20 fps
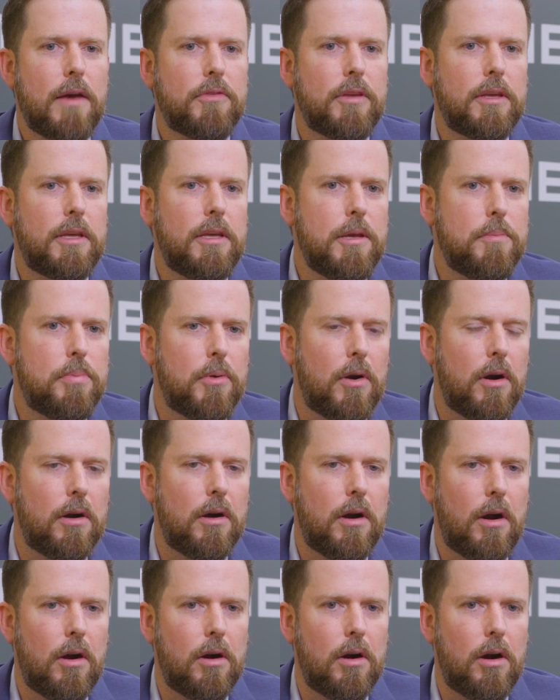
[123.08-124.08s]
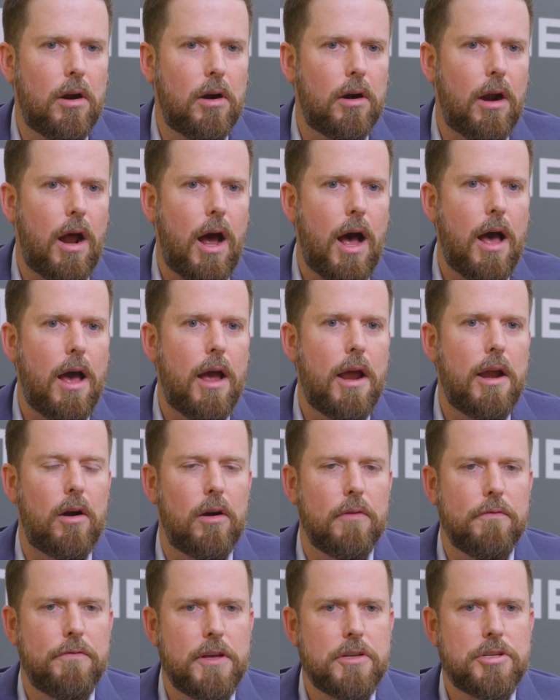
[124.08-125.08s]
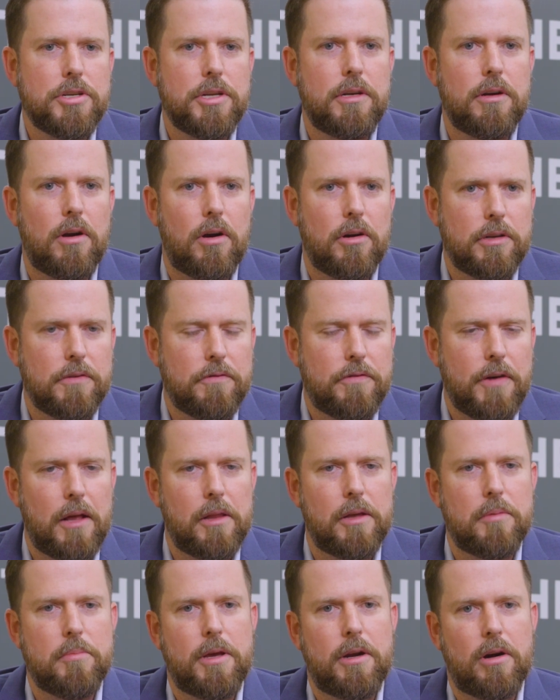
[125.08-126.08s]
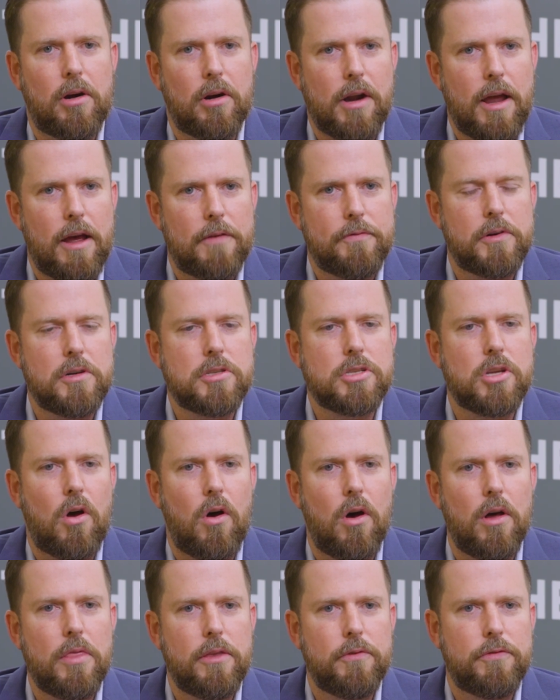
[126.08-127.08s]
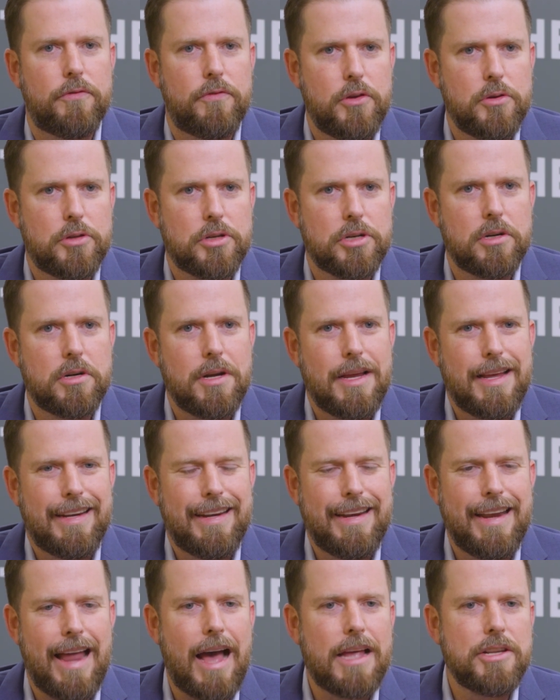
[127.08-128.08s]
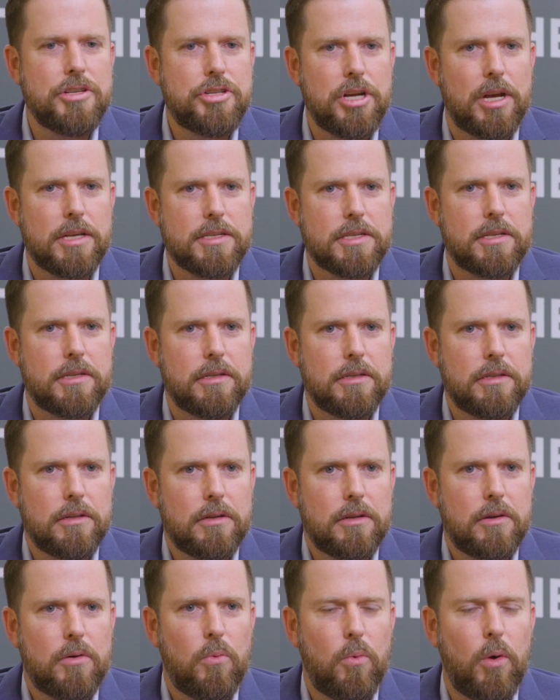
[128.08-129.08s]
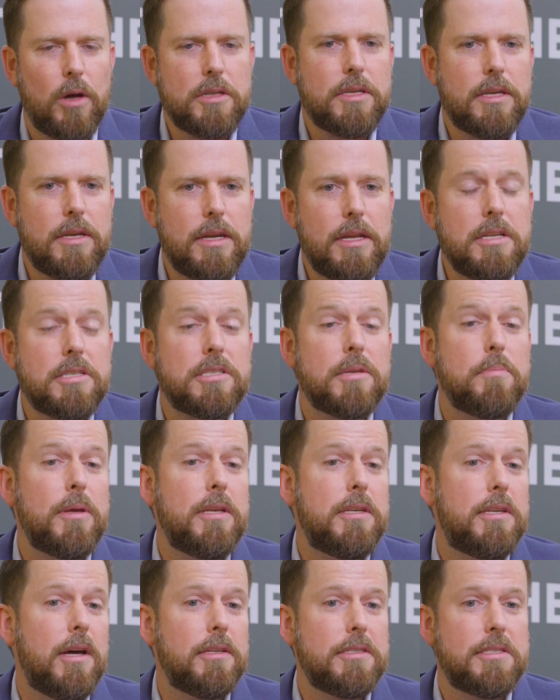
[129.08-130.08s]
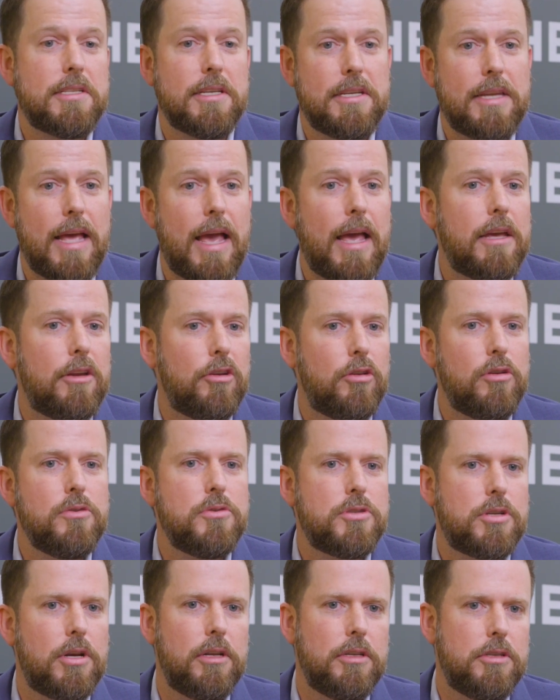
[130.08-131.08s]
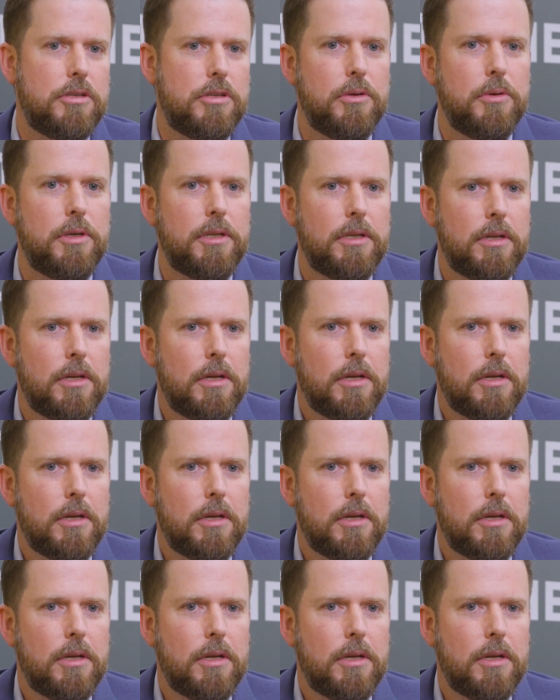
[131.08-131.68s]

have to keep our eye, our vision, our development, our efforts on the future, not just what needs to be done today and who's gonna do it.